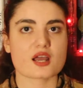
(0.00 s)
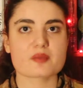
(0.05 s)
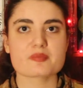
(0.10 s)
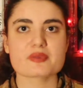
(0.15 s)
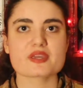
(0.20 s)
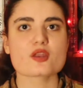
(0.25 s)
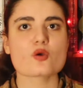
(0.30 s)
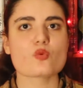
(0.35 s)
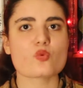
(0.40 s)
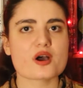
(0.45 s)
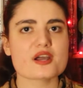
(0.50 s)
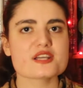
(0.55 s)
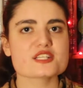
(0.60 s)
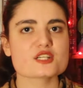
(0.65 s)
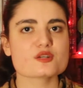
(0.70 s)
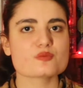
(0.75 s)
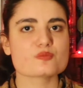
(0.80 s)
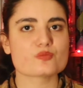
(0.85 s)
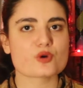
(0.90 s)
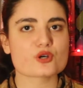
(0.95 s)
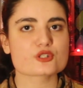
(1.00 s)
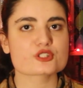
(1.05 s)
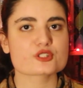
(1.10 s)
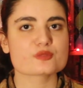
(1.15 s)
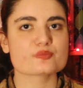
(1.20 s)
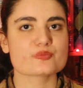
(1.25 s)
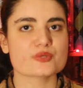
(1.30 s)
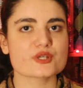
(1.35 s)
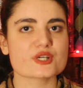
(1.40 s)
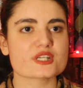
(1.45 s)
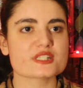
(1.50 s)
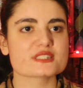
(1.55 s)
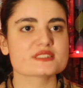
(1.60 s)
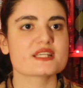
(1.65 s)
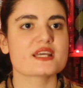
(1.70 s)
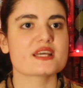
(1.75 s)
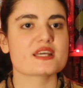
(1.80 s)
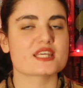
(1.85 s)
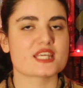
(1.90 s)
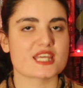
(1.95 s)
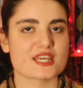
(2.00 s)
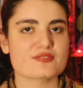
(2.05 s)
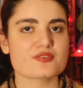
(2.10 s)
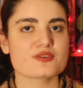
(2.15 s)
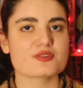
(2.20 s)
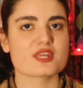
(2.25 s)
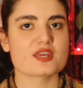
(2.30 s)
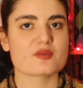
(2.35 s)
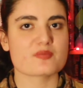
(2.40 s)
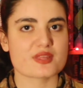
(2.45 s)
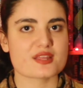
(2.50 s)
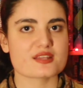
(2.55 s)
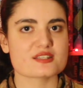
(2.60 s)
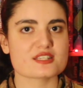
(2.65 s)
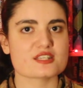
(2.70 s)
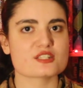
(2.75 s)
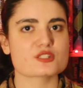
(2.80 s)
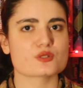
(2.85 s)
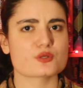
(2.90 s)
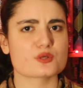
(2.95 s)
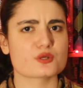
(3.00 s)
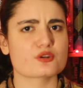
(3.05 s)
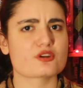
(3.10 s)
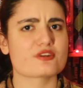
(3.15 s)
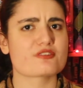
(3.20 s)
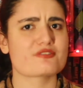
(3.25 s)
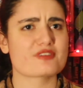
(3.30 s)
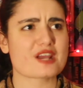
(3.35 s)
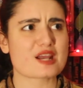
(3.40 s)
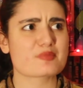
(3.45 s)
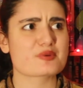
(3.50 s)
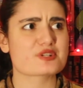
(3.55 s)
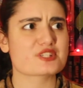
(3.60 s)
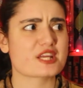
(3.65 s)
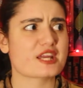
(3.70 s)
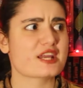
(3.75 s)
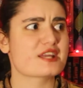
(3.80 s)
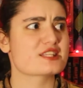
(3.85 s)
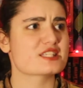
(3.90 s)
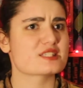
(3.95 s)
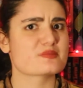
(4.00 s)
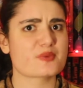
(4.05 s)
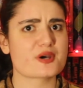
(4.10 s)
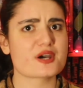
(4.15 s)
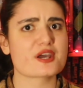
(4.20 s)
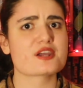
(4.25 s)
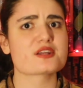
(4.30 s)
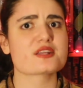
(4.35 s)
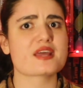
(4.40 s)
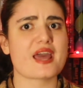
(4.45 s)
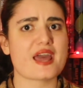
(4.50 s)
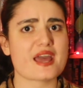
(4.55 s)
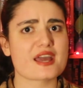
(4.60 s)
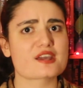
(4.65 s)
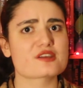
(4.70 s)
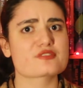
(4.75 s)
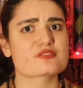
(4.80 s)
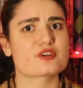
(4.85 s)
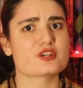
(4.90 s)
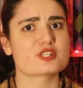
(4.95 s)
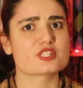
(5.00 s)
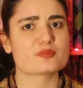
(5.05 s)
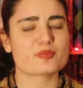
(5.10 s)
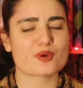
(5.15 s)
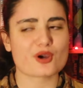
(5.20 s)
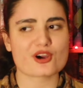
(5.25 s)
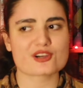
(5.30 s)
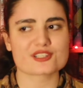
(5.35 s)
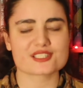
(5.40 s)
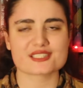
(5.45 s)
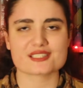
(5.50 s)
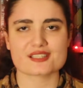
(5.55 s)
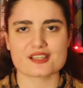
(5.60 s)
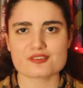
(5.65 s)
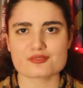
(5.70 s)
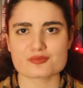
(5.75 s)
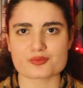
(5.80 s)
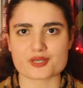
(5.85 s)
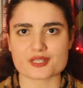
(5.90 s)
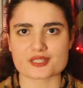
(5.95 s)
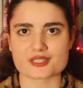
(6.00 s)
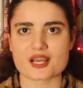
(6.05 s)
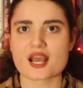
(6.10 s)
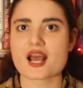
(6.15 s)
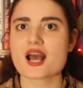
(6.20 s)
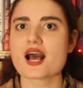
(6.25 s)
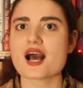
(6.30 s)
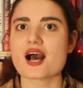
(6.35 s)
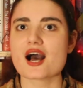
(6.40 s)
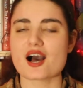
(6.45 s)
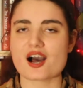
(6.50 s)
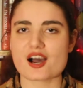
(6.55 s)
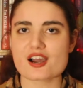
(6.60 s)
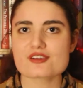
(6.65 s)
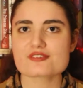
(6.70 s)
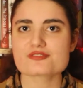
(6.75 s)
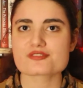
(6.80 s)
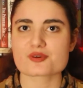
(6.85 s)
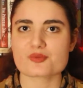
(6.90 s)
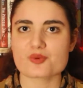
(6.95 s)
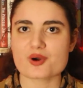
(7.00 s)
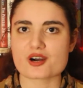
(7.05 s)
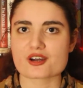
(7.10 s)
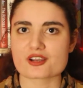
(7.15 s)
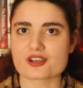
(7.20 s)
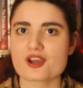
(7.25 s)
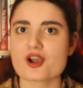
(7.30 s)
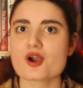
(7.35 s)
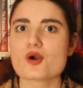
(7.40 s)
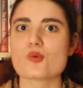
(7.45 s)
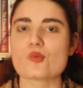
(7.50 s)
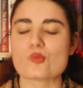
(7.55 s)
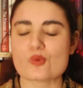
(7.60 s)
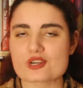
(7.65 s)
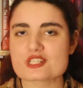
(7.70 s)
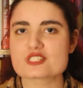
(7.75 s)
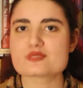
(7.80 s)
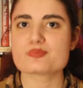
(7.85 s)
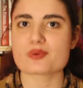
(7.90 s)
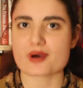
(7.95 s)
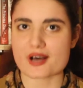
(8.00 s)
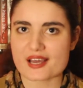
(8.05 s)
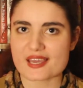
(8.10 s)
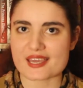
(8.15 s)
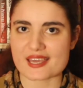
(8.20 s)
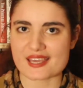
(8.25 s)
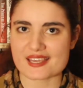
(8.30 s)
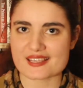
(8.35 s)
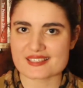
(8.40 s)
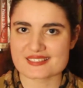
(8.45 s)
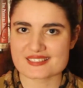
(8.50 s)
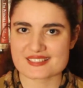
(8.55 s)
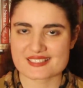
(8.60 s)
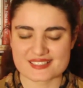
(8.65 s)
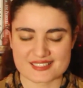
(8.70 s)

I mean, why don't modern books give you the ability to order a Fabergé-inspired egg for a departed loved one? I, for one, would buy it.